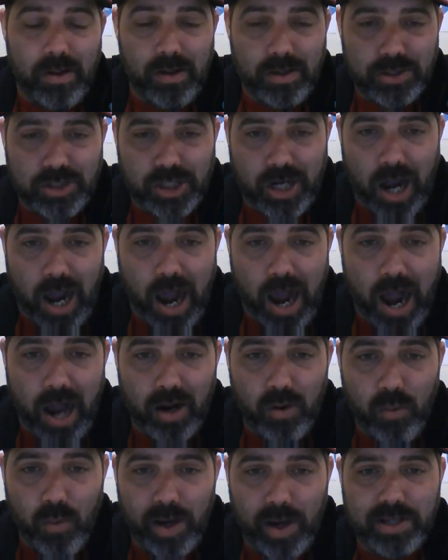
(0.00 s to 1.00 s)

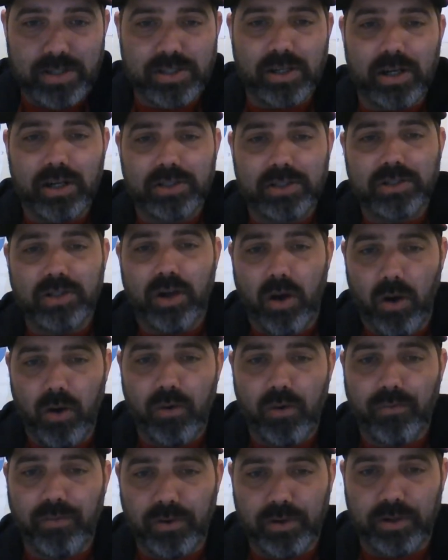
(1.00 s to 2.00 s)
Chicago White Sox,
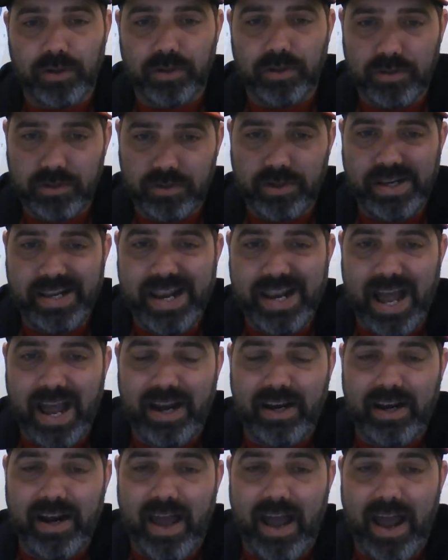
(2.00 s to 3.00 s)
over
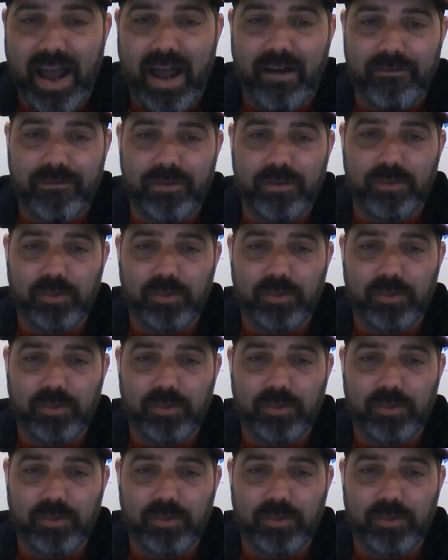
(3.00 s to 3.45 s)
9.5.